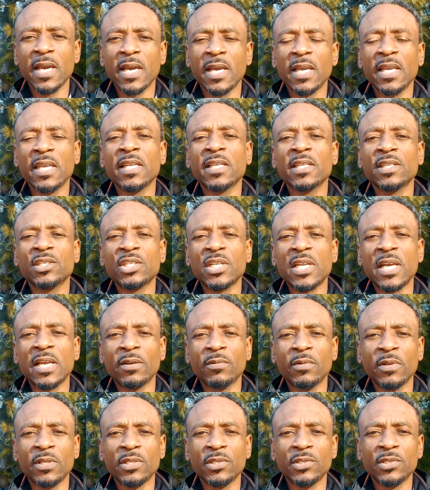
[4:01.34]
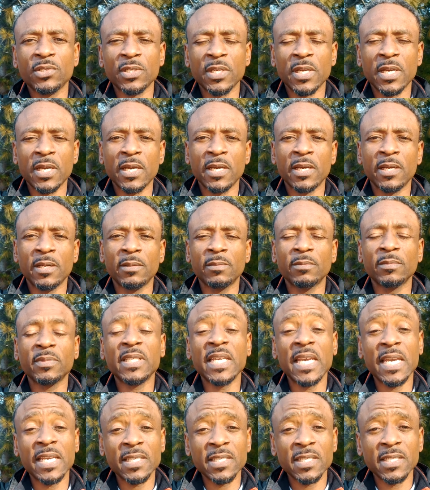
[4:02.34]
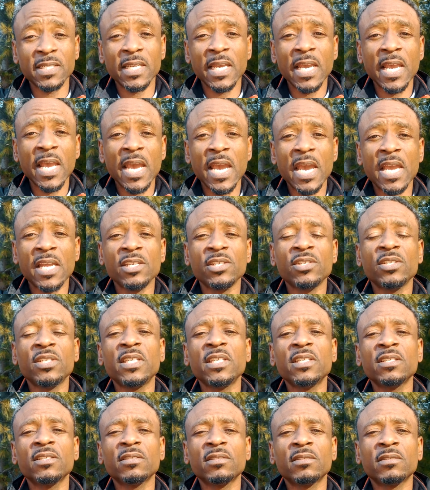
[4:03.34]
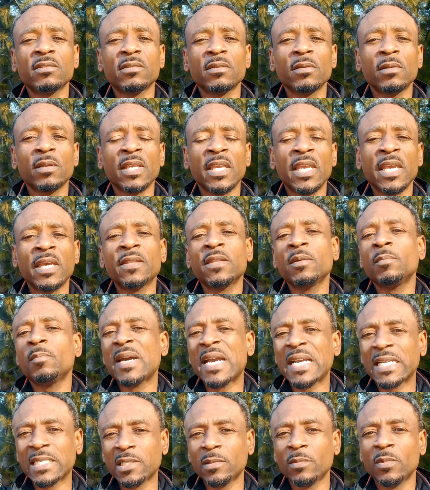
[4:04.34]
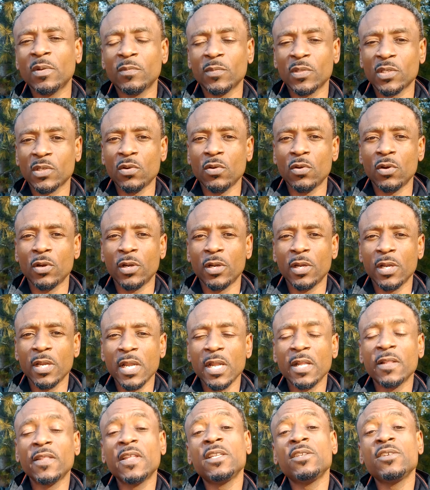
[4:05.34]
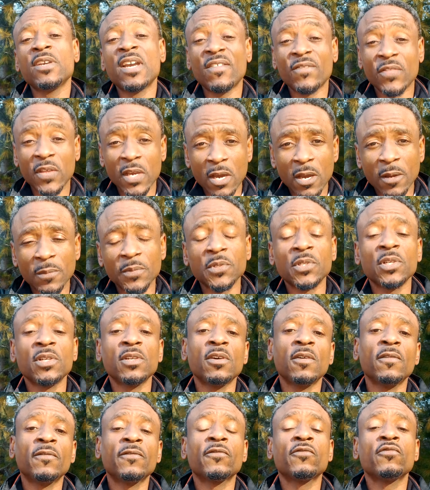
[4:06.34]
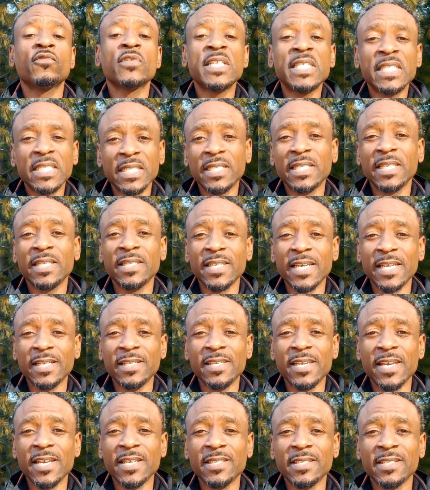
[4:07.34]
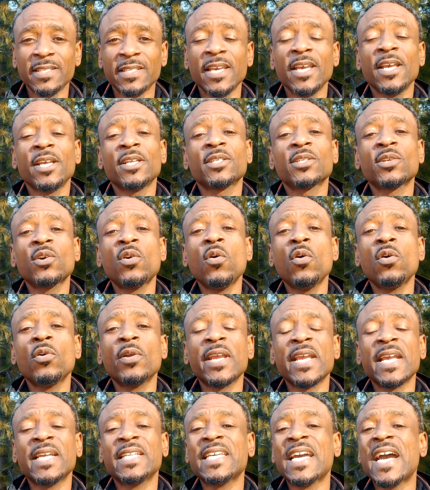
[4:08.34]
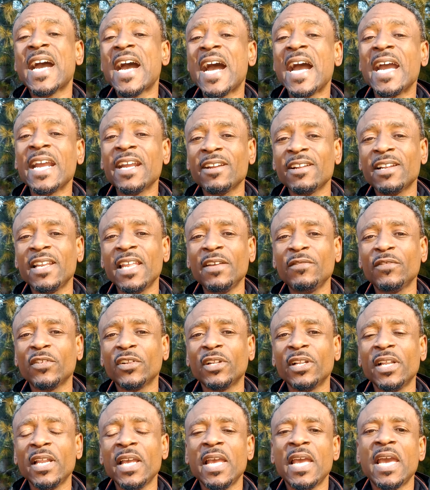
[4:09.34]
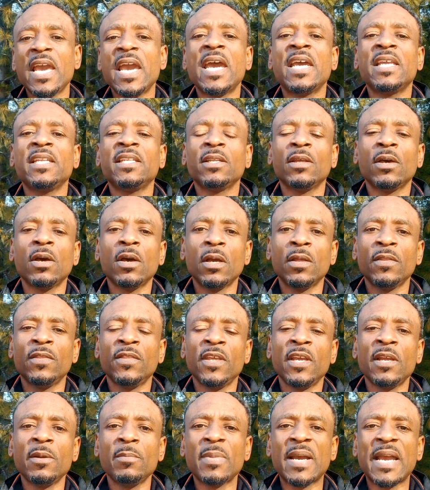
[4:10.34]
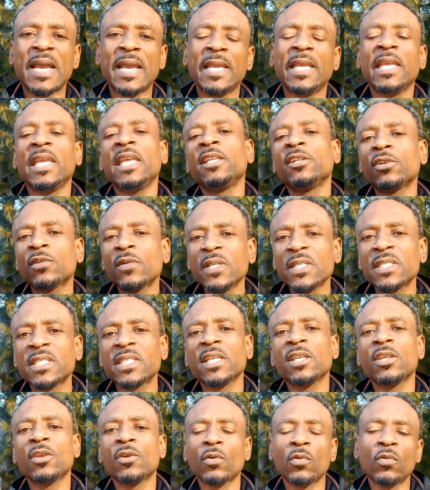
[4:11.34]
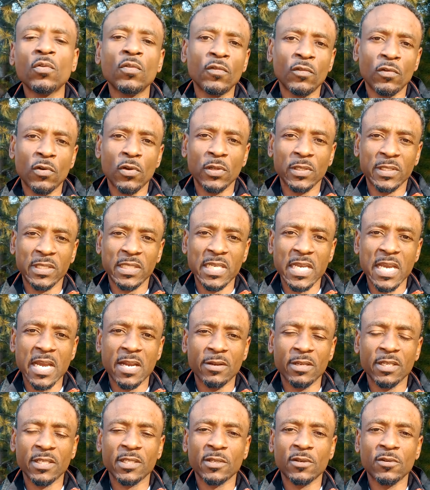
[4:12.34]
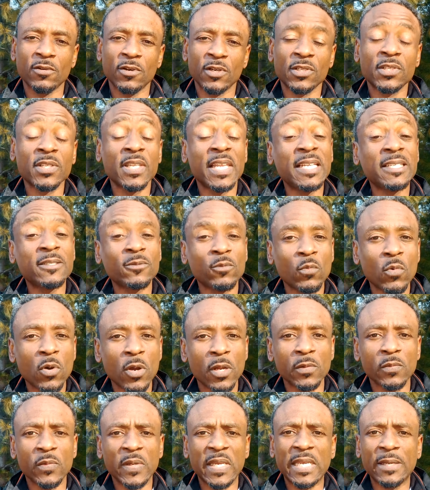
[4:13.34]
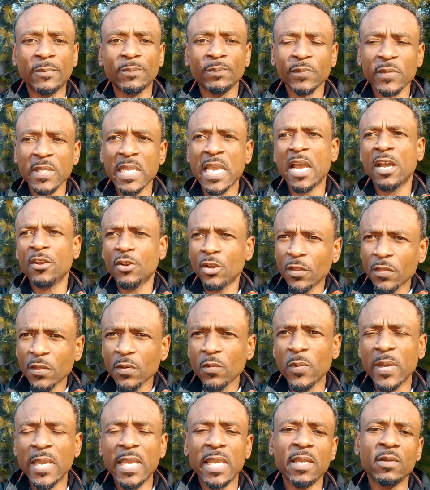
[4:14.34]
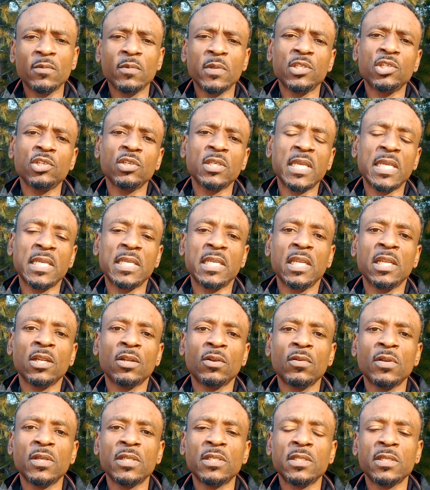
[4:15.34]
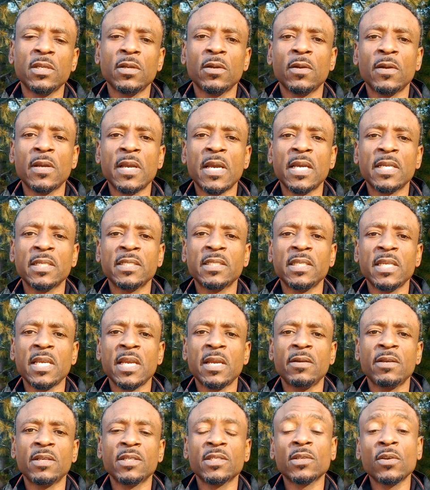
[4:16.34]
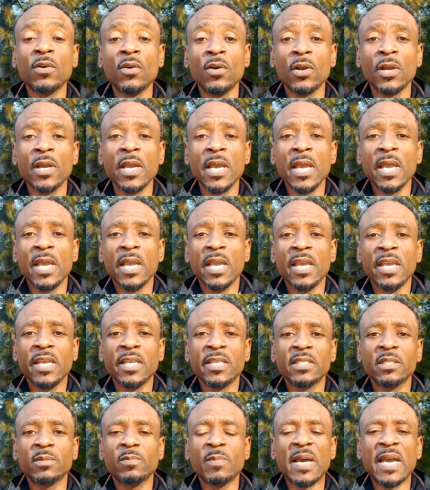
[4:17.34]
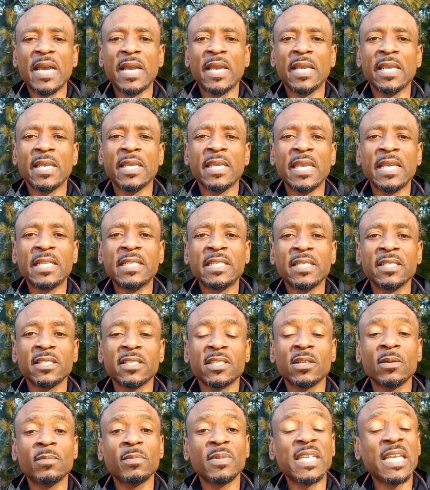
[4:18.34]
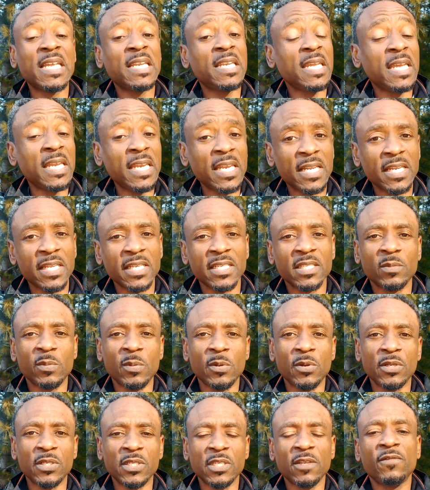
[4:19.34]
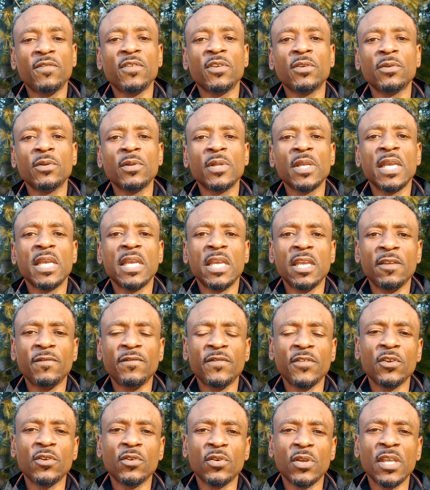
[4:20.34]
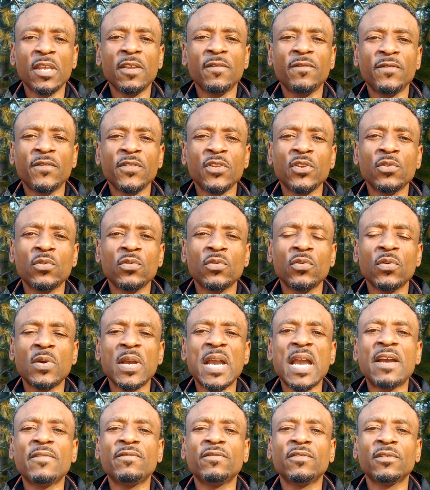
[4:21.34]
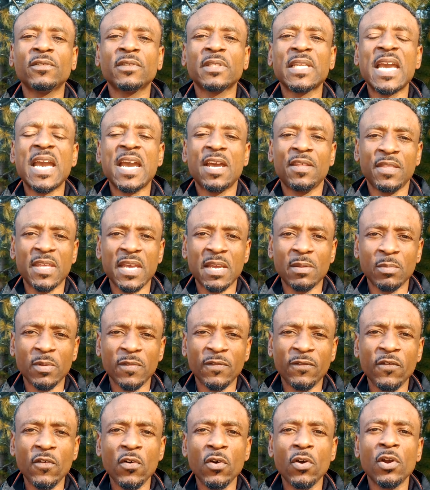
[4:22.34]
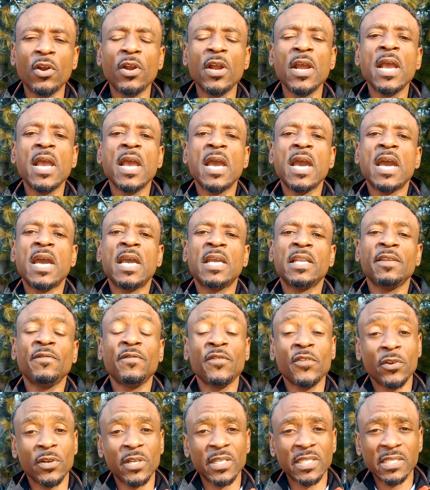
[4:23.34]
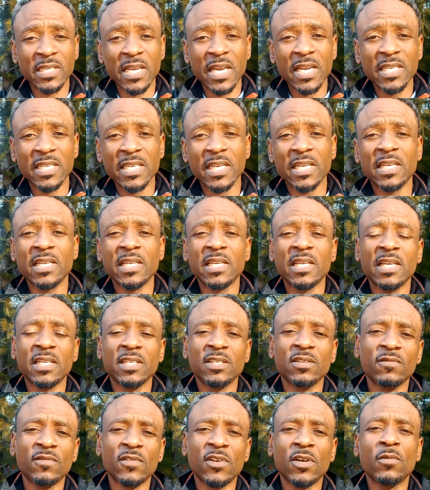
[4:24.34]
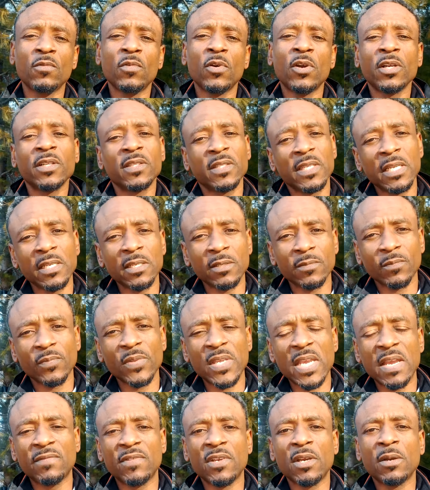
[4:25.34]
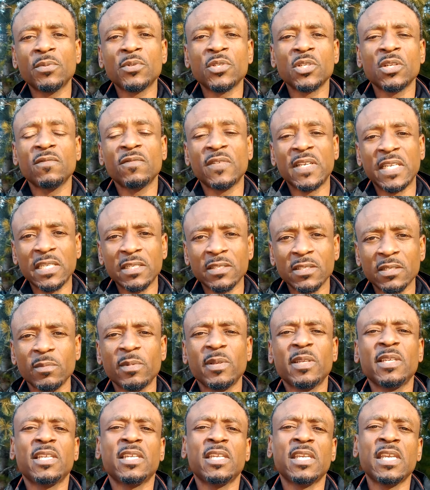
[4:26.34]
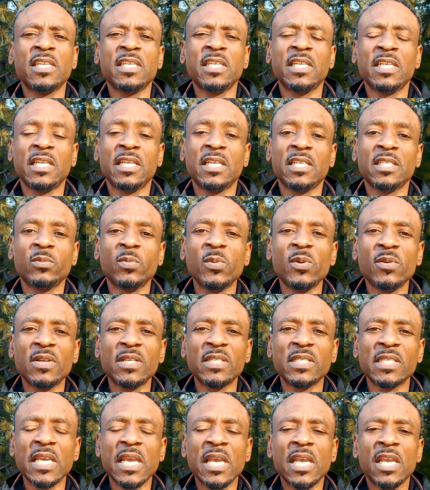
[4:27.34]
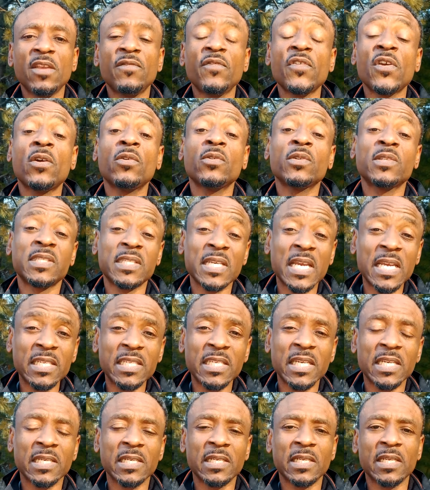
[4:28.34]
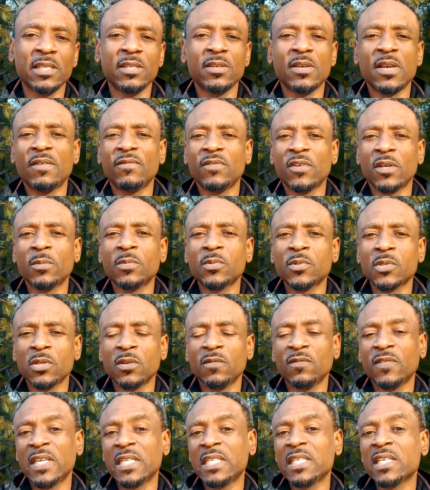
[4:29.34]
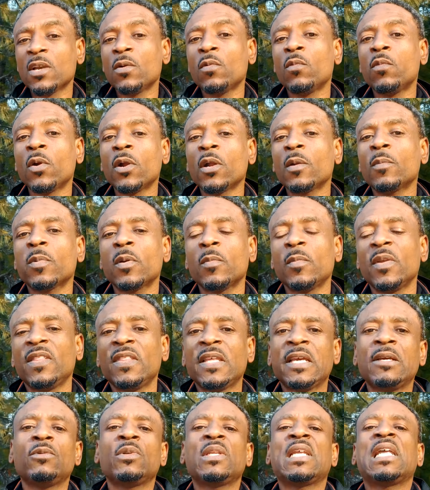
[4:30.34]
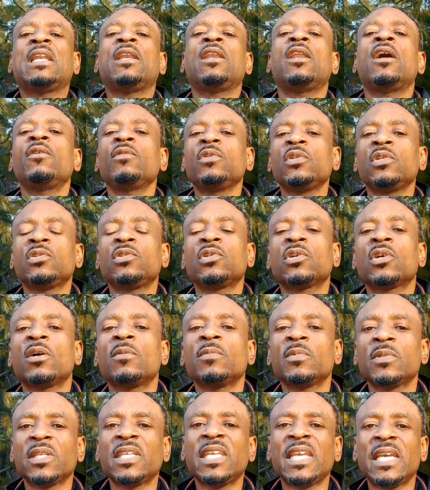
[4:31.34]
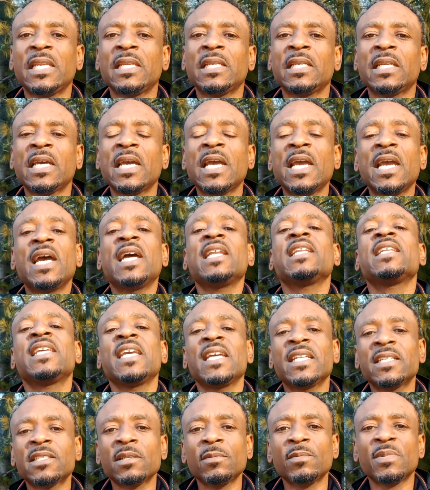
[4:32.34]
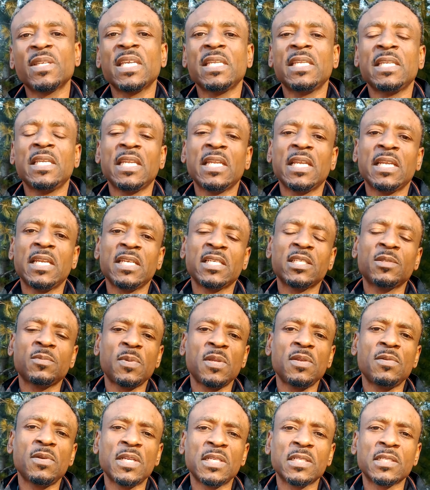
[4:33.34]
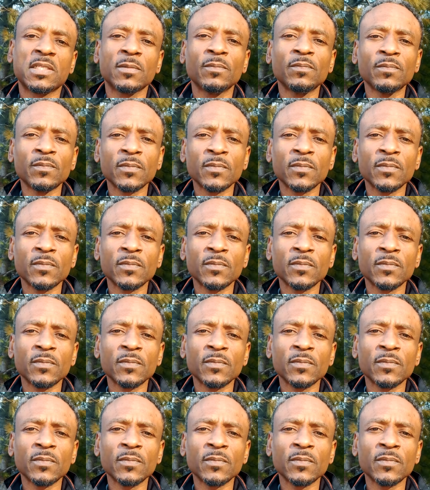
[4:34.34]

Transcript: English language test and you didn't get the maximum score, then you have the option of resitting that test, scoring at a higher level, and thereby increasing your overall CRS score. So that's one way. Another way in which you can increase your CRS score is by getting some Canadian experience. If you haven't had that before, and if you're inside Canada and you've not worked, then you have the option of getting some Canadian experience. If you're outside Canada, you have the option of getting a work permit that would allow you to come to Canada and get some Canadian experience.